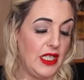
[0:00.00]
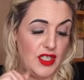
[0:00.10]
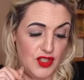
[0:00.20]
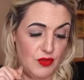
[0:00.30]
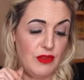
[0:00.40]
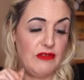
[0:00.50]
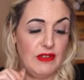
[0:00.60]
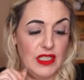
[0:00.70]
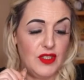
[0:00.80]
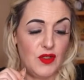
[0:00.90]
Somebody
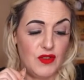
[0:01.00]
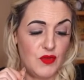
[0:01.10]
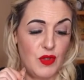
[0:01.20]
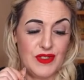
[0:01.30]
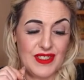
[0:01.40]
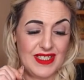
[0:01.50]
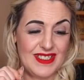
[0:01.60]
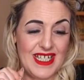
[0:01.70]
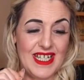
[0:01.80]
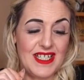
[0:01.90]
really does want to
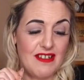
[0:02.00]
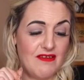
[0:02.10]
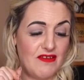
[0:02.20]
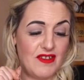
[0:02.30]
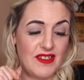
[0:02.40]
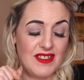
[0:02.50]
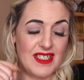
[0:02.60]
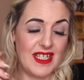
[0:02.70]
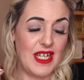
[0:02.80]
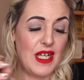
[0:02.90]
stay in there,
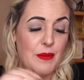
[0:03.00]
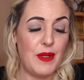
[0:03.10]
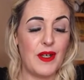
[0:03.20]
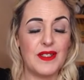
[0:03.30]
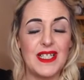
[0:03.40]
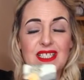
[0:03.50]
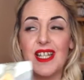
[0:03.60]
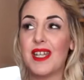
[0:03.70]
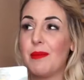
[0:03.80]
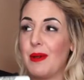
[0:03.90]
because that's
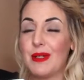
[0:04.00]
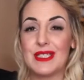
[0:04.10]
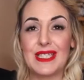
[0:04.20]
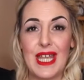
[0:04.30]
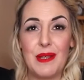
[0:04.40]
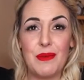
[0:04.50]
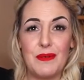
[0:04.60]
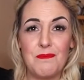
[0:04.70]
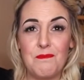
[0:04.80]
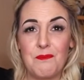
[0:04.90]
like about
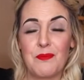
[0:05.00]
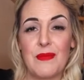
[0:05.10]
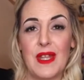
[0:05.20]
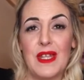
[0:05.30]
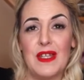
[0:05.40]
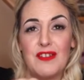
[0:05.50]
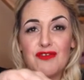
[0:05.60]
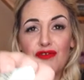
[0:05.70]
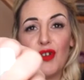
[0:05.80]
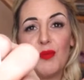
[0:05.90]
escaping
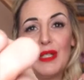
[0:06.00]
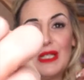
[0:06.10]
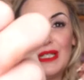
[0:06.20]
trouble.